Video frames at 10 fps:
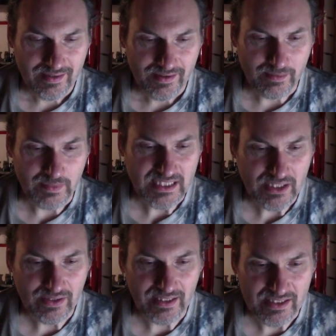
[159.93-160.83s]
the
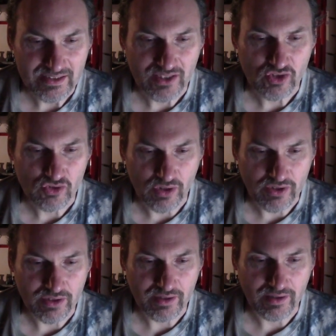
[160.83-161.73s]
materialistic
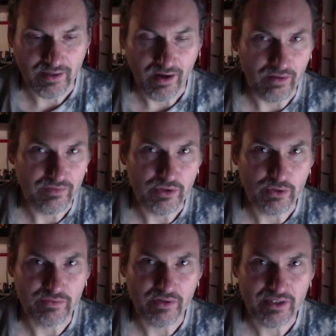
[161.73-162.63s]
structure of the
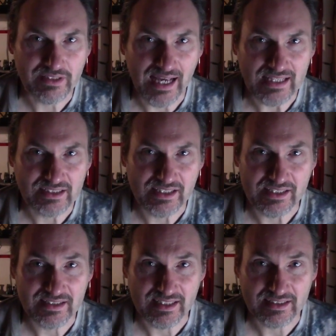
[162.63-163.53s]
universe as
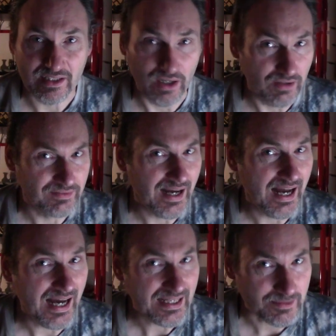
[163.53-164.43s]
consisting of
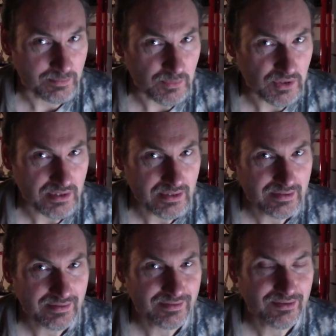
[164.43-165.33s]
atoms,
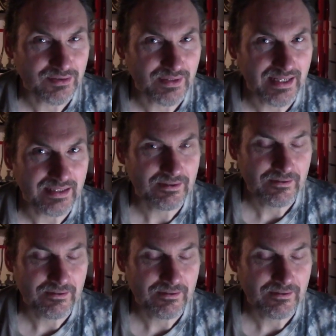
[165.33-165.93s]
right?